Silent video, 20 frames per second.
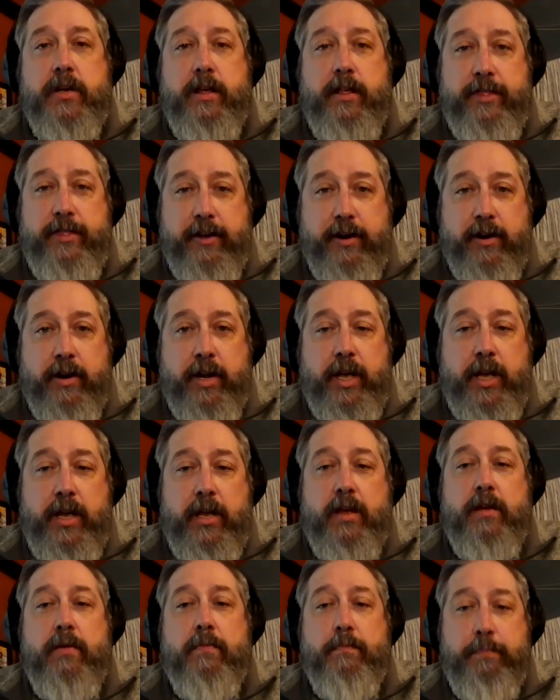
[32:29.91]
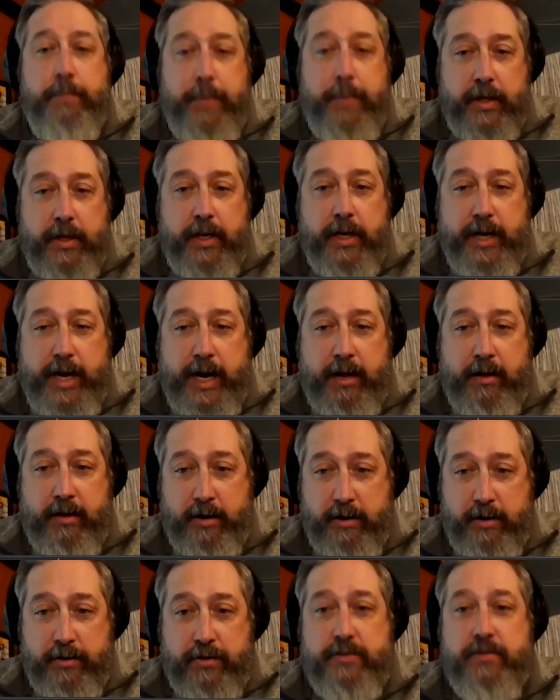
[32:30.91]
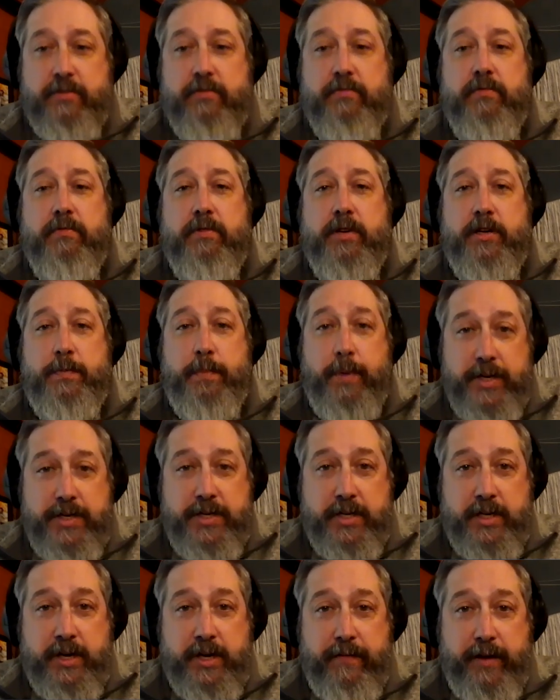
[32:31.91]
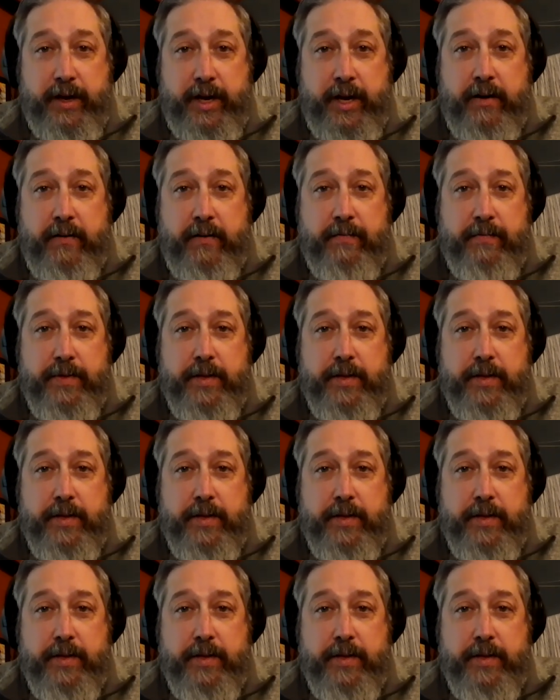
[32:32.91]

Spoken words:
$30 billion, it's pretty significant.